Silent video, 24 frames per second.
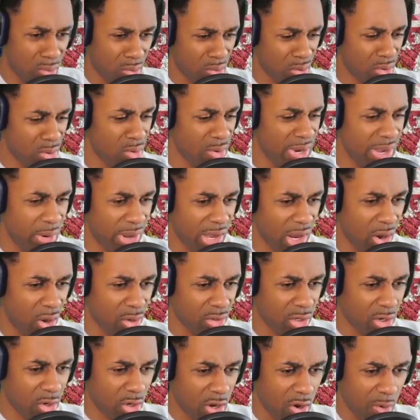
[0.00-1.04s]
okay, wait, hold
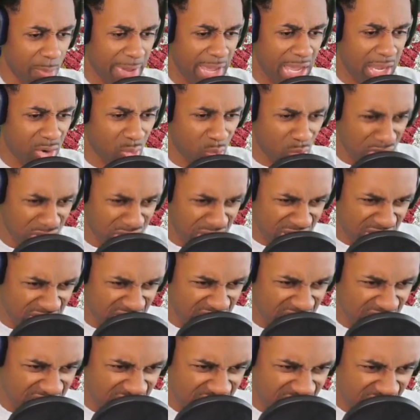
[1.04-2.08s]
on, go back. Was she
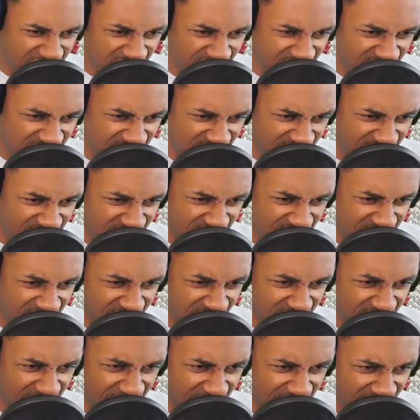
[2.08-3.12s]
naked, dog?
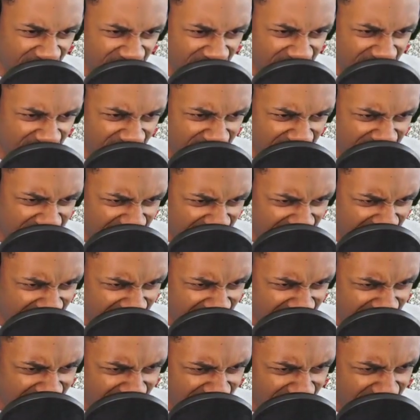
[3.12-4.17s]
Are they really doing that?
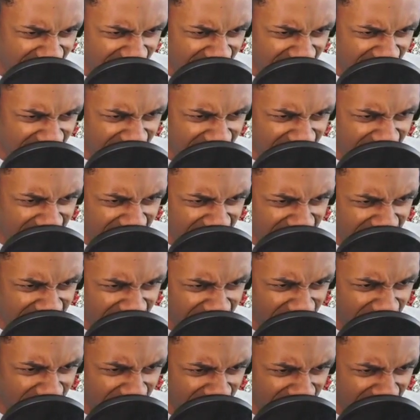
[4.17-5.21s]
Really?
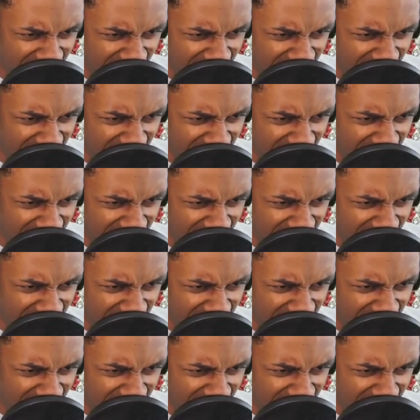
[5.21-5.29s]
For real?